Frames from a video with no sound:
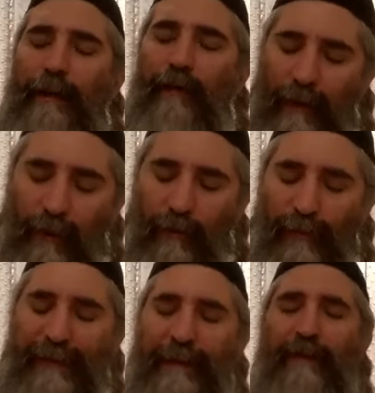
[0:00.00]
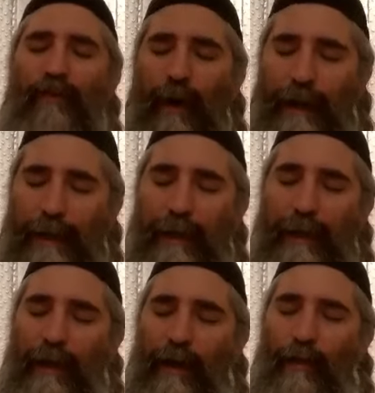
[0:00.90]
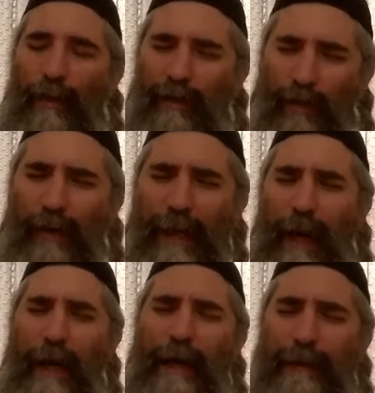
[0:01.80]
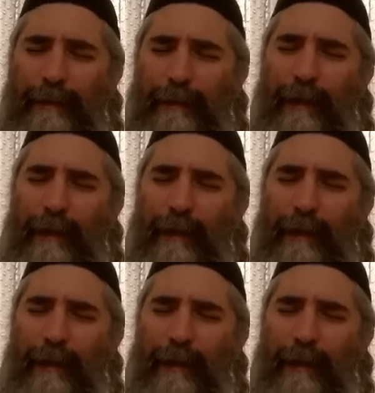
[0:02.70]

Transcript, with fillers: one of the reasons why we do yahat